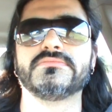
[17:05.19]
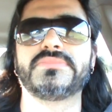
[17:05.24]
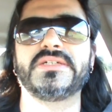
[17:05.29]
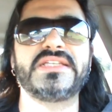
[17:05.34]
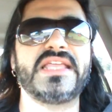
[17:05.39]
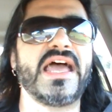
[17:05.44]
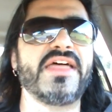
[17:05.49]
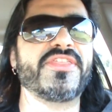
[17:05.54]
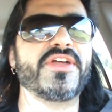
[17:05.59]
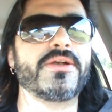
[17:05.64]

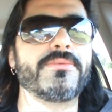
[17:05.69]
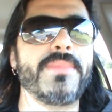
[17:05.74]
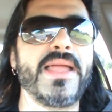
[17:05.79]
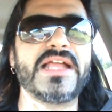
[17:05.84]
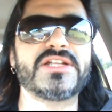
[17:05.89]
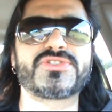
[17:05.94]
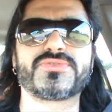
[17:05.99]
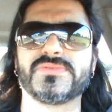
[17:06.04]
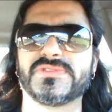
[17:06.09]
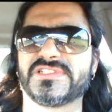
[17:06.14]
But yeah, their
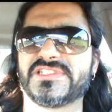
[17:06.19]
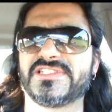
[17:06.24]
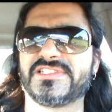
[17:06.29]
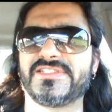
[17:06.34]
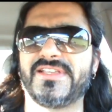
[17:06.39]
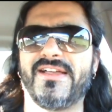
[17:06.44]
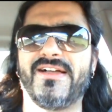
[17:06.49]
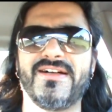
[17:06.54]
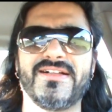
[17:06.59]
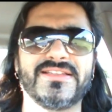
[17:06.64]
match was
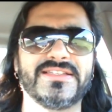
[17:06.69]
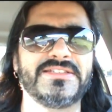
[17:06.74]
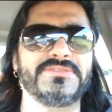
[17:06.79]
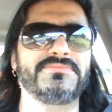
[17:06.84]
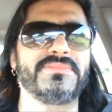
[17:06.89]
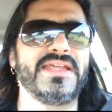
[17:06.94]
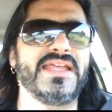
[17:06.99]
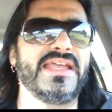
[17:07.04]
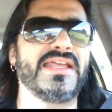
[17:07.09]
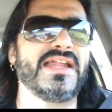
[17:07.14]

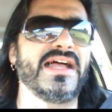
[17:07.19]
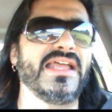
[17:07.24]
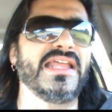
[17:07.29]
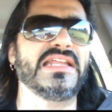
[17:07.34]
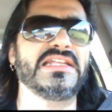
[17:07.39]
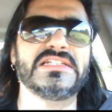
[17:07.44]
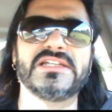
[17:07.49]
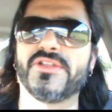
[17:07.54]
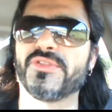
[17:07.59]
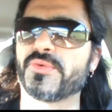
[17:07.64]
solid,
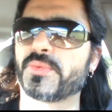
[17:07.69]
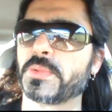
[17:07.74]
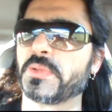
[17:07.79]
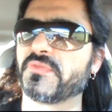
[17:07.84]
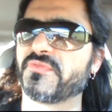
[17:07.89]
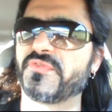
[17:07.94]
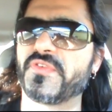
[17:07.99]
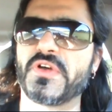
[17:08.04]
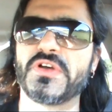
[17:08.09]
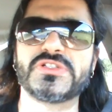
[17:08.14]
man. The
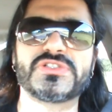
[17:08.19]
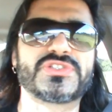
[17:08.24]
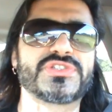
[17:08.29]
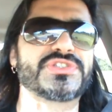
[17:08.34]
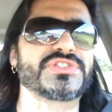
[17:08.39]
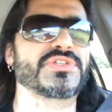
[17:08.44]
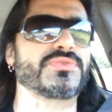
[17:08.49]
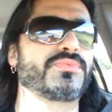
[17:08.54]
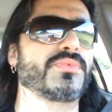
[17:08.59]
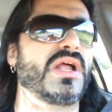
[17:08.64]

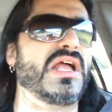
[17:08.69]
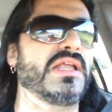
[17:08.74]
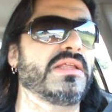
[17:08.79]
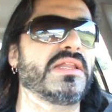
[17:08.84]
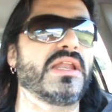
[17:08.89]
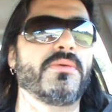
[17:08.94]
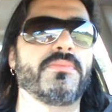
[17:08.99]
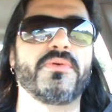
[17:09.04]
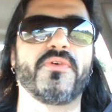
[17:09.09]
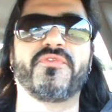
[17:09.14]
reversals and,
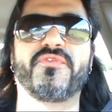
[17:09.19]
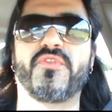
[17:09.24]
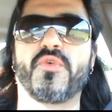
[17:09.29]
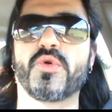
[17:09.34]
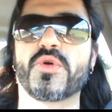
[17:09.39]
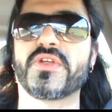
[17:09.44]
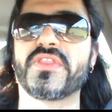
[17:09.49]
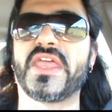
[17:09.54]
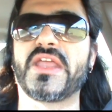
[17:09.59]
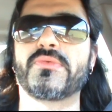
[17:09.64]

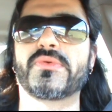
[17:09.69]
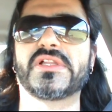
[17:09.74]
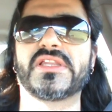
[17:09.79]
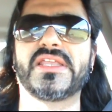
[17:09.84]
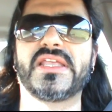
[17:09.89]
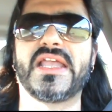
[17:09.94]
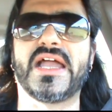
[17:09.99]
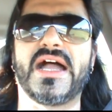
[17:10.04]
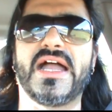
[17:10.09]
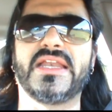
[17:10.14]
before they
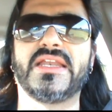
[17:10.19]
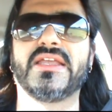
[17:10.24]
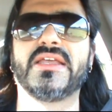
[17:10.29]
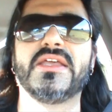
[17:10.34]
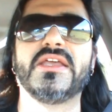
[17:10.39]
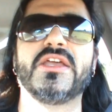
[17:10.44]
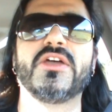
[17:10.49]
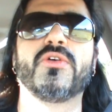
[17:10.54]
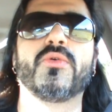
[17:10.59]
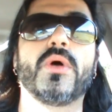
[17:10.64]
really got
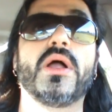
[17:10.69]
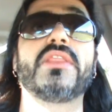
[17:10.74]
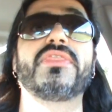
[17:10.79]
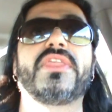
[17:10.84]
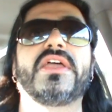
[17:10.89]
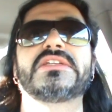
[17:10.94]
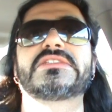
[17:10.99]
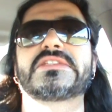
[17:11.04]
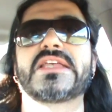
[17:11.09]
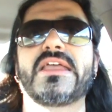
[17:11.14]

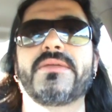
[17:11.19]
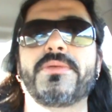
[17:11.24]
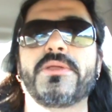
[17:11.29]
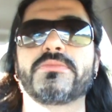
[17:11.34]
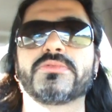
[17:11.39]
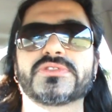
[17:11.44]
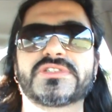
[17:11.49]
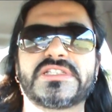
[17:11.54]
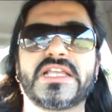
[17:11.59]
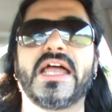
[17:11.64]
what
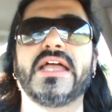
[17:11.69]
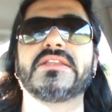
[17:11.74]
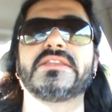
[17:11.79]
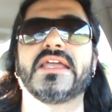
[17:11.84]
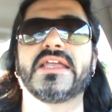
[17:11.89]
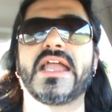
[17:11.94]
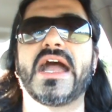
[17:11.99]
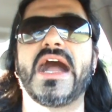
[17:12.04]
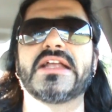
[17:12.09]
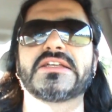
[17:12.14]
people
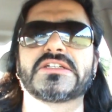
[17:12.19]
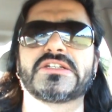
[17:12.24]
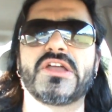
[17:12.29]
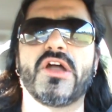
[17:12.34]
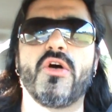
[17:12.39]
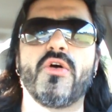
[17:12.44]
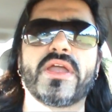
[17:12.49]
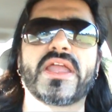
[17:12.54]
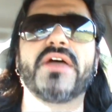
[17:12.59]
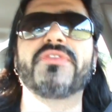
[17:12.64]
said they got
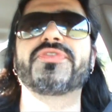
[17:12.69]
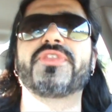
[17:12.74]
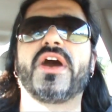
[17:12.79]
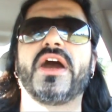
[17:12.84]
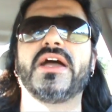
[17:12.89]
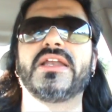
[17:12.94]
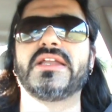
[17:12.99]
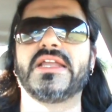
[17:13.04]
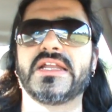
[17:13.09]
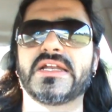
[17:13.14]
going, I
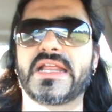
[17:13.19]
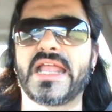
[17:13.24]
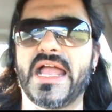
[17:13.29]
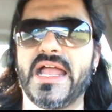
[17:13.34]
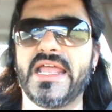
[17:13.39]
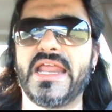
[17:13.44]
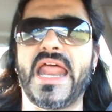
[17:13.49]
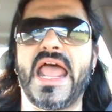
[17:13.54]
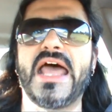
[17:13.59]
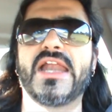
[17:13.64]
thought
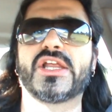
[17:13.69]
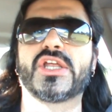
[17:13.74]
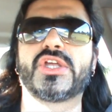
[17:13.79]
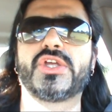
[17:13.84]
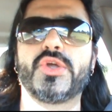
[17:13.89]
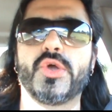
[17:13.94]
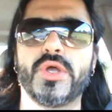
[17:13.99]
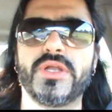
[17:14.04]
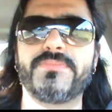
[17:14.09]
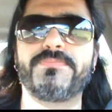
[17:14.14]
it had
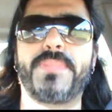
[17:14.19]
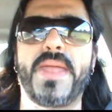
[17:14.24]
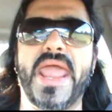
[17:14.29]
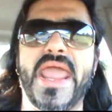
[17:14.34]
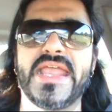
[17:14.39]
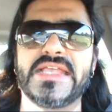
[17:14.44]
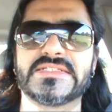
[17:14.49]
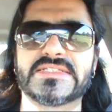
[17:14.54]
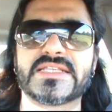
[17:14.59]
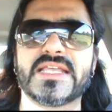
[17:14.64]
a good
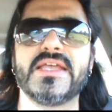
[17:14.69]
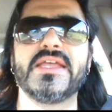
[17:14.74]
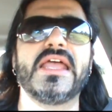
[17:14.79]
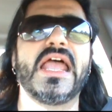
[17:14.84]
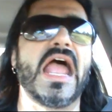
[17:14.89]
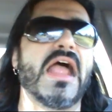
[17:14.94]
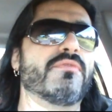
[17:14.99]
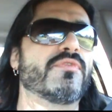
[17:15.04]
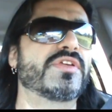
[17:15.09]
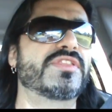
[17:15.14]
pace.
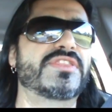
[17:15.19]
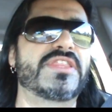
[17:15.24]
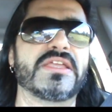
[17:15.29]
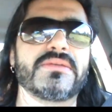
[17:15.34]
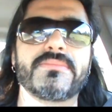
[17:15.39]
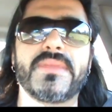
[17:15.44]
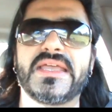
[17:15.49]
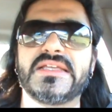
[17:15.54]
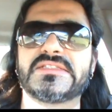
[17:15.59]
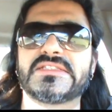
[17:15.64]

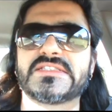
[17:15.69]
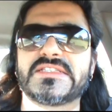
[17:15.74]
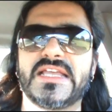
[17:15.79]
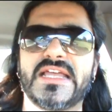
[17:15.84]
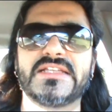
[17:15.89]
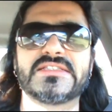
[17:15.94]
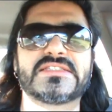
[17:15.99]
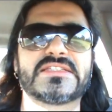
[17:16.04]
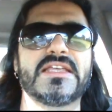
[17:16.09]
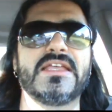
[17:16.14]
Everything made
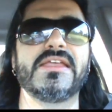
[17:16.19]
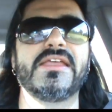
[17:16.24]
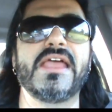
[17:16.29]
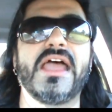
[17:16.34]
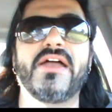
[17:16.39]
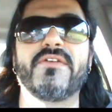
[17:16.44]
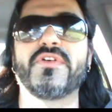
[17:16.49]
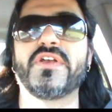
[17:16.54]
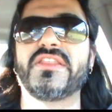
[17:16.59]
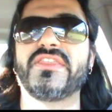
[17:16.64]
sense.
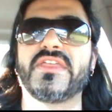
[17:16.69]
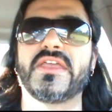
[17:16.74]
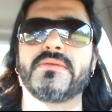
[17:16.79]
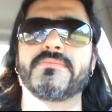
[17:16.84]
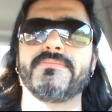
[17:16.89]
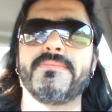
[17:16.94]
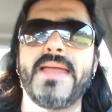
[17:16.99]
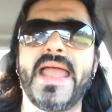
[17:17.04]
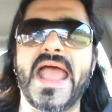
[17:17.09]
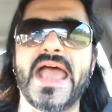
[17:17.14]

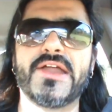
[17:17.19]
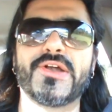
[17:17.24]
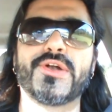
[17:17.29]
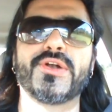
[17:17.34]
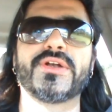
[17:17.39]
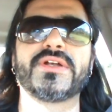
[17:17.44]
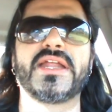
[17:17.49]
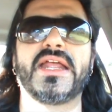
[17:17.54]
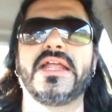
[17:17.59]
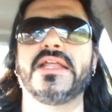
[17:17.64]
Everything
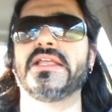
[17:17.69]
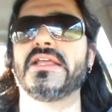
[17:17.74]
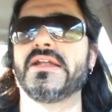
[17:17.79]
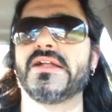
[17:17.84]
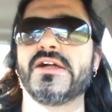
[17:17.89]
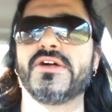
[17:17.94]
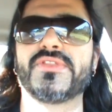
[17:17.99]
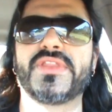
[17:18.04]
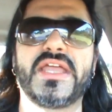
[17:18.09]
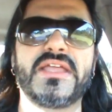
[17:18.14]
mattered.
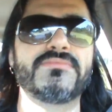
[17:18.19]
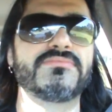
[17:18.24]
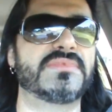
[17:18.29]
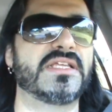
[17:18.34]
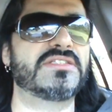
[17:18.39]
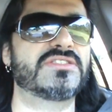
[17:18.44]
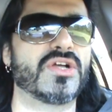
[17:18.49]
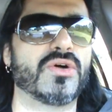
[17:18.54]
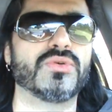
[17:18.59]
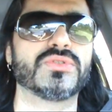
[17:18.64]

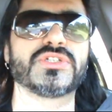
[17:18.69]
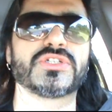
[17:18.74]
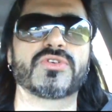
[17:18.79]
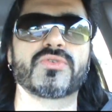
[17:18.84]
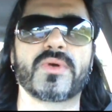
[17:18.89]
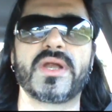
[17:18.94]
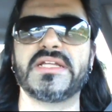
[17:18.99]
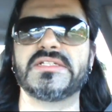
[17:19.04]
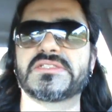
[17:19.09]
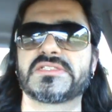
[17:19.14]
They told a
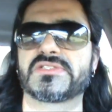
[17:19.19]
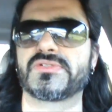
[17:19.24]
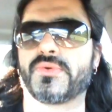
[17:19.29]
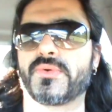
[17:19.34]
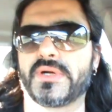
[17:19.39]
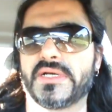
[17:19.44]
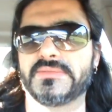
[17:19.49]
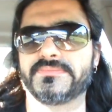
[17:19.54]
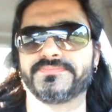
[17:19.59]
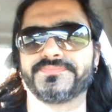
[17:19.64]
great
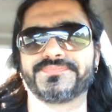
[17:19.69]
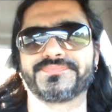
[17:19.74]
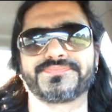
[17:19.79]
story.